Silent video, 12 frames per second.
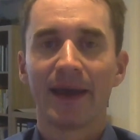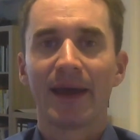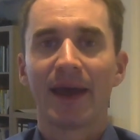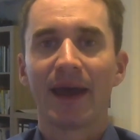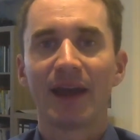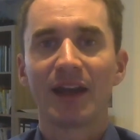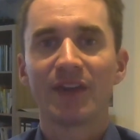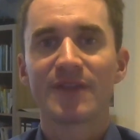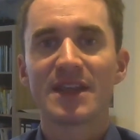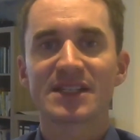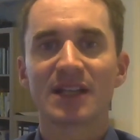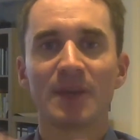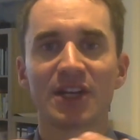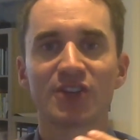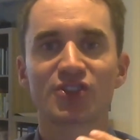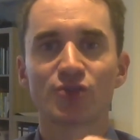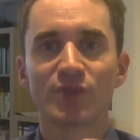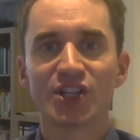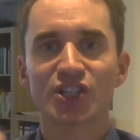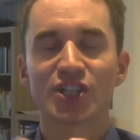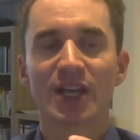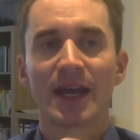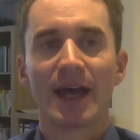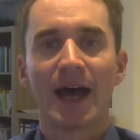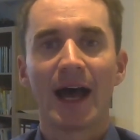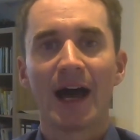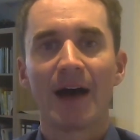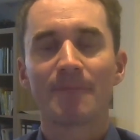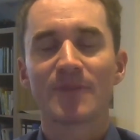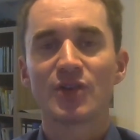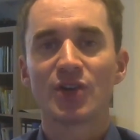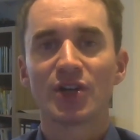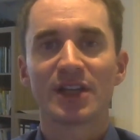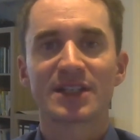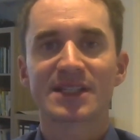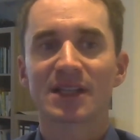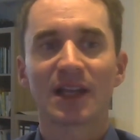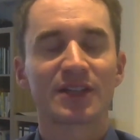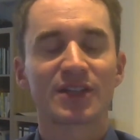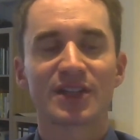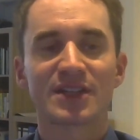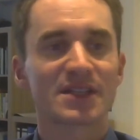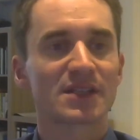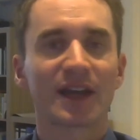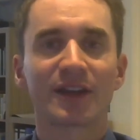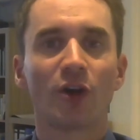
And if this limit is reached, it's like